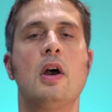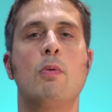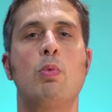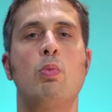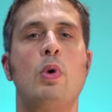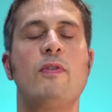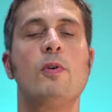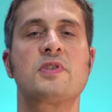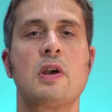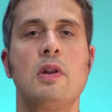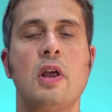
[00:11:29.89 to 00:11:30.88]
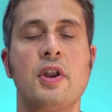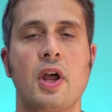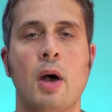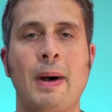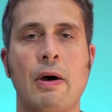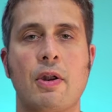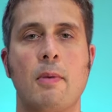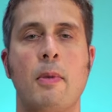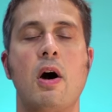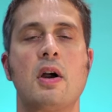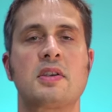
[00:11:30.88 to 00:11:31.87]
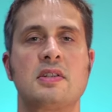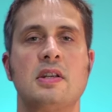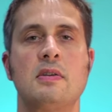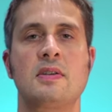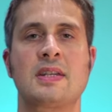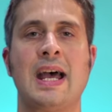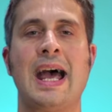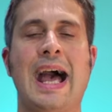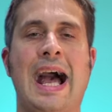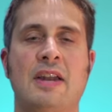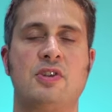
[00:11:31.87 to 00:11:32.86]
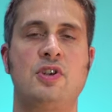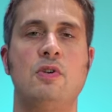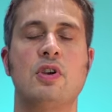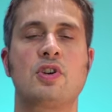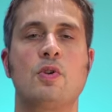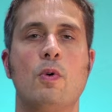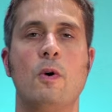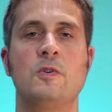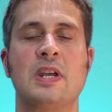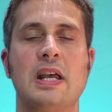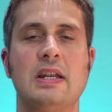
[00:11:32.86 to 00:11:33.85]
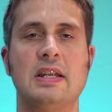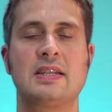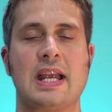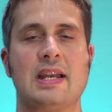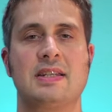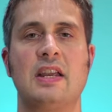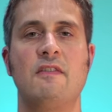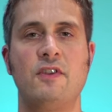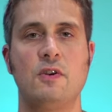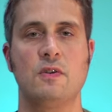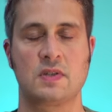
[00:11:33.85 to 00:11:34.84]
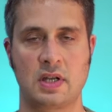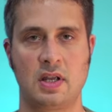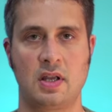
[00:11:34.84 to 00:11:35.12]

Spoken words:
We've also learned about Mark Steele's attitude towards dissenting views.